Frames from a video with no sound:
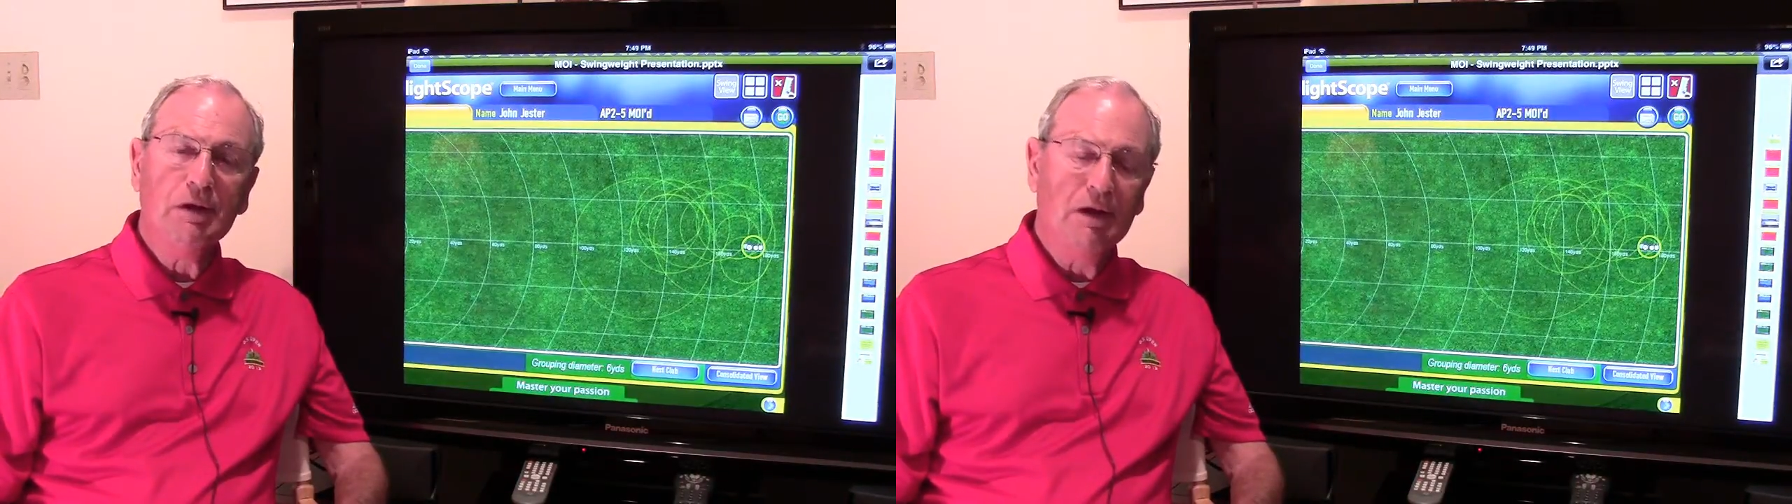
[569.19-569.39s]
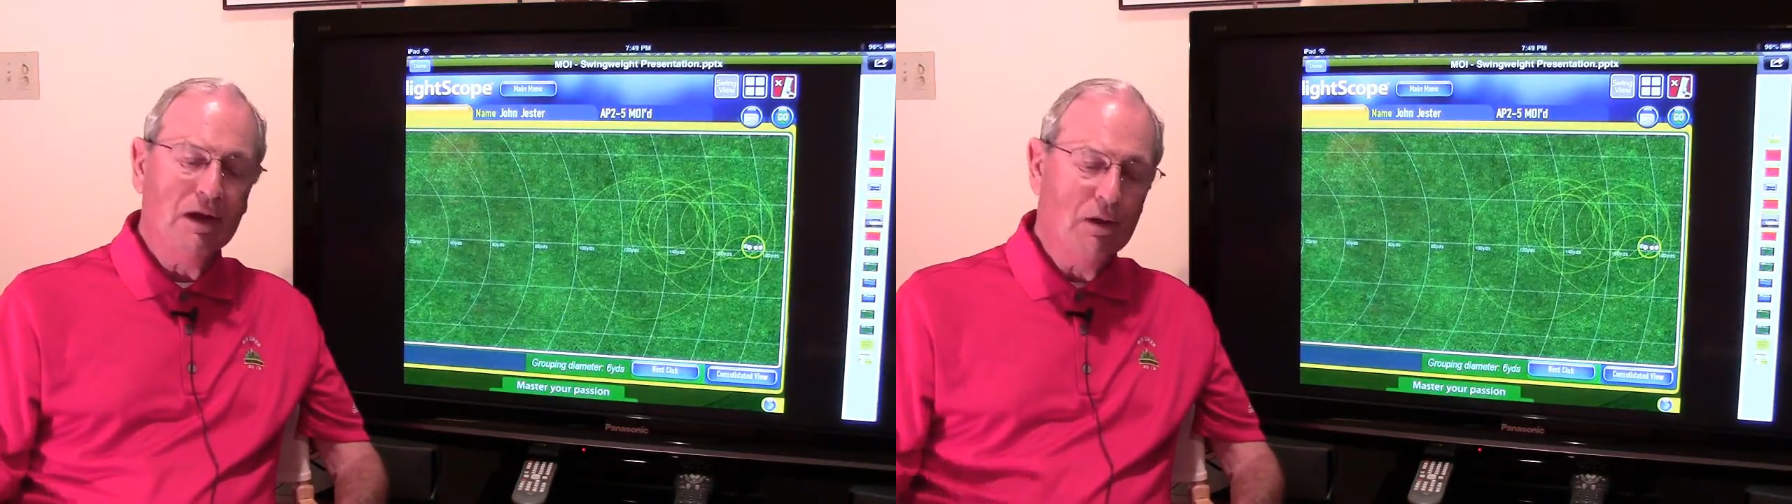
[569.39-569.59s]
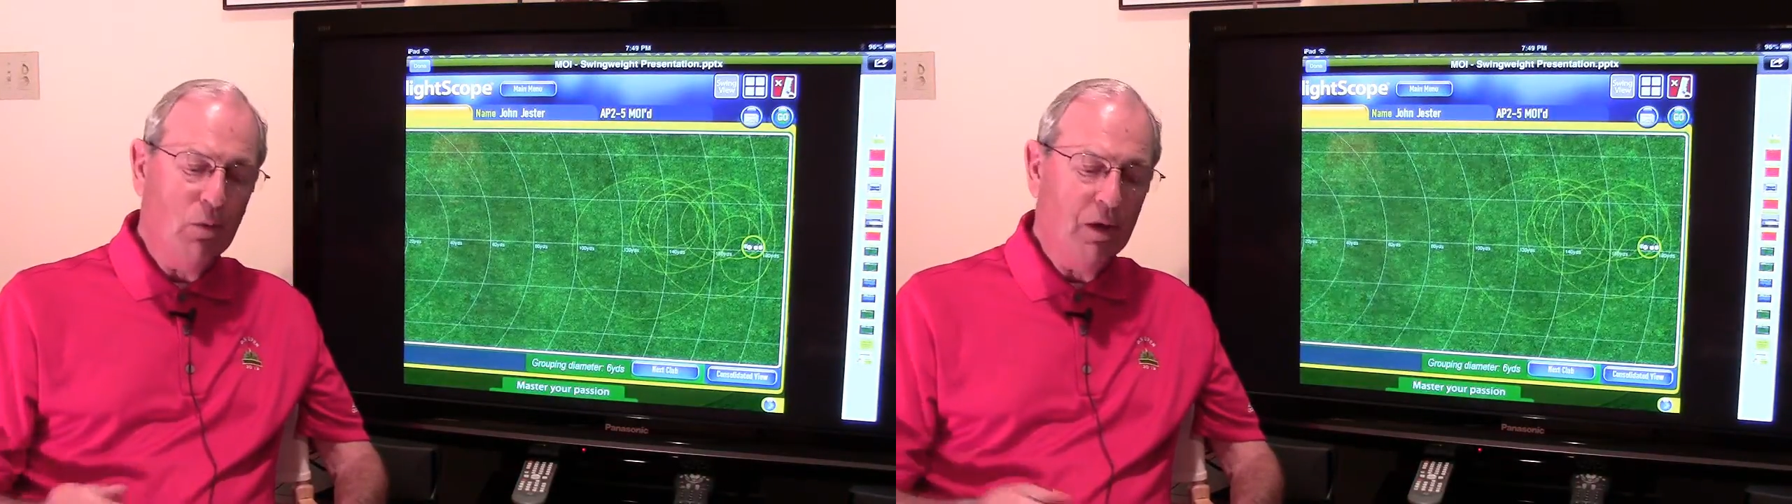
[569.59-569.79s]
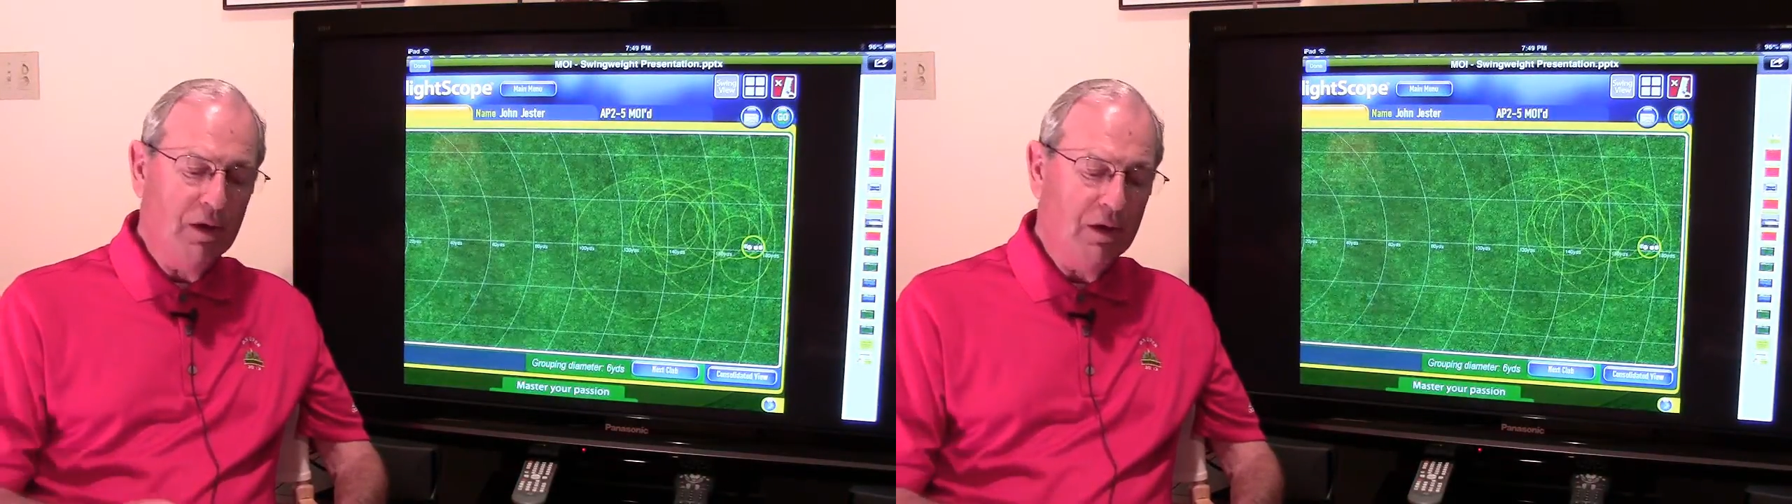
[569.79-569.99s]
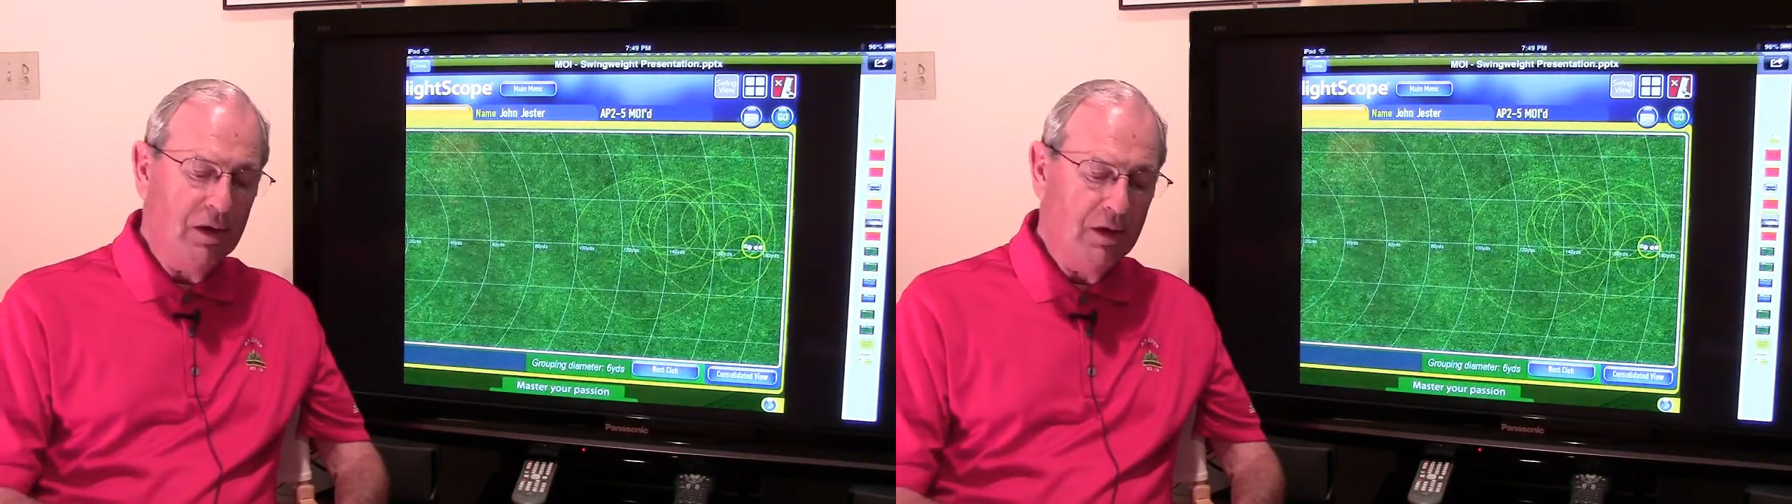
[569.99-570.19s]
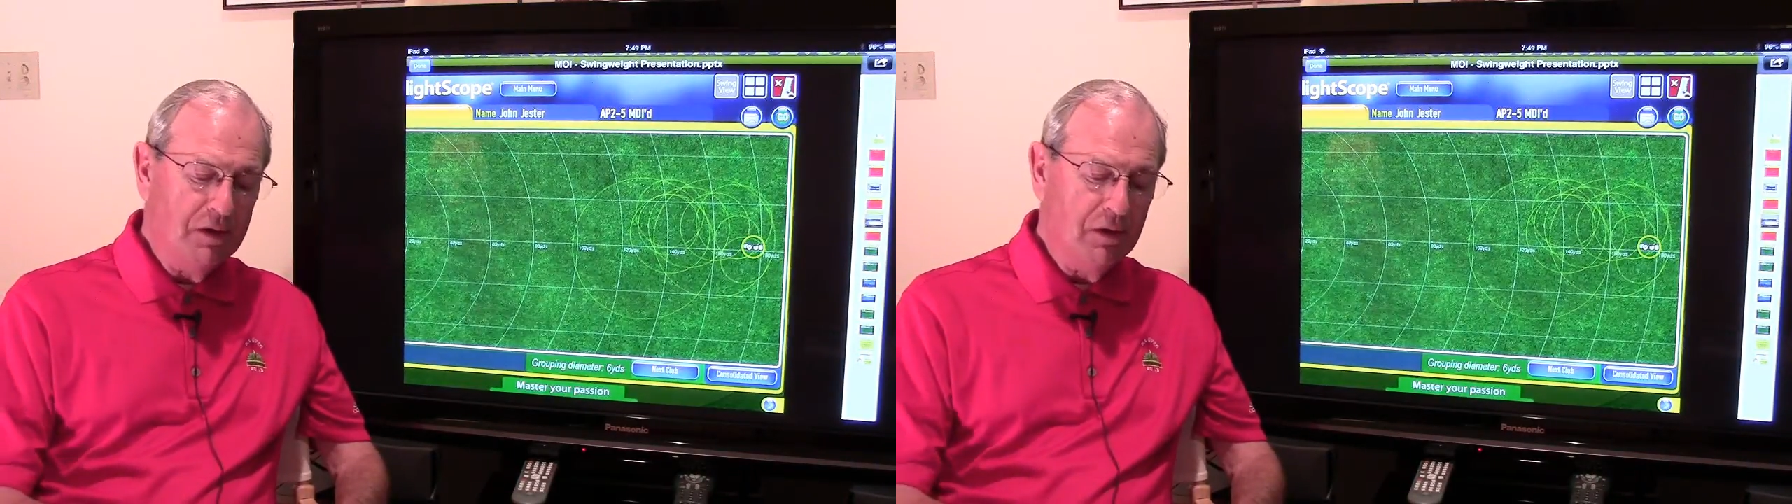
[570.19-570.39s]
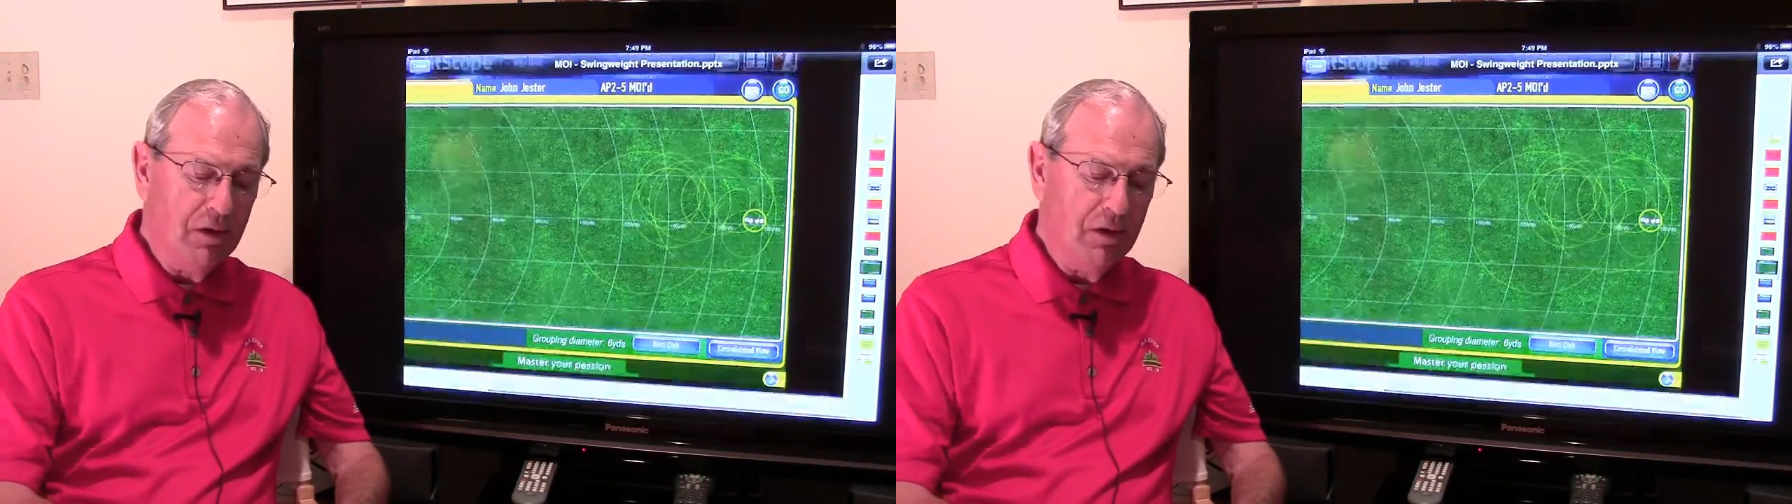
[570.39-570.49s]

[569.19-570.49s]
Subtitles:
that he wanted in his